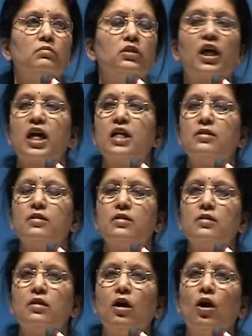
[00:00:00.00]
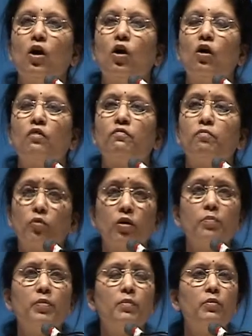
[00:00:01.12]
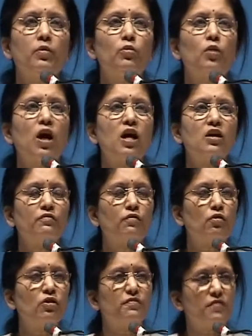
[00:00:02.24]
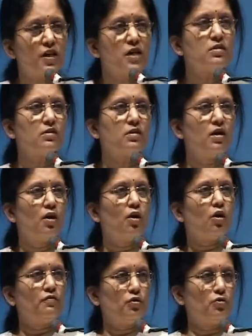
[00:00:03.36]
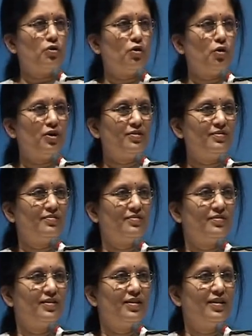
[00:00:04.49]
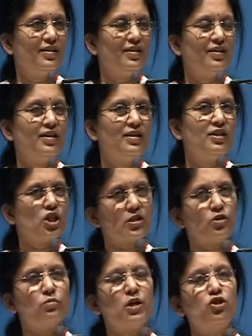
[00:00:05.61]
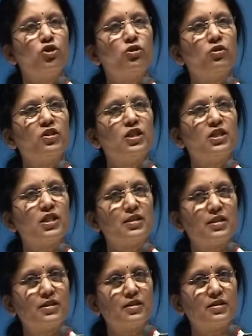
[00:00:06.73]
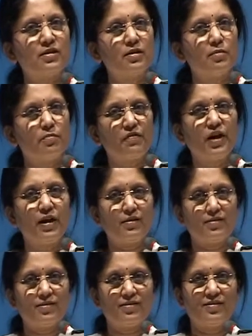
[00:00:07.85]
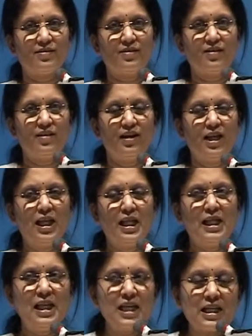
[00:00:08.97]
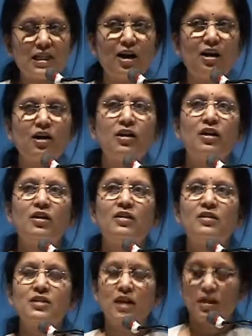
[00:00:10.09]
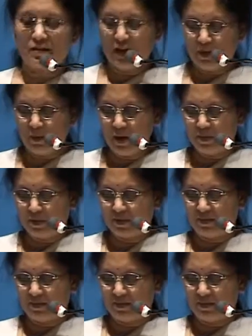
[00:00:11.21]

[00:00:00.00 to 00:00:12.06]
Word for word: the cases of poor people who can't afford the fees of a good lawyer, just to ensure that justice prevails. These are sattvic people.